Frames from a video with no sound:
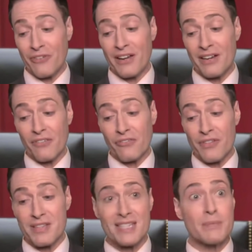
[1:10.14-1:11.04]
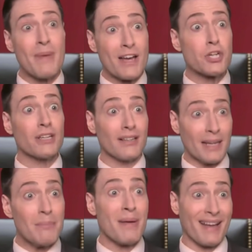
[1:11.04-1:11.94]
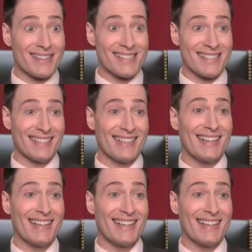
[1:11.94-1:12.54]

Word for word: funding for the Special Olympics.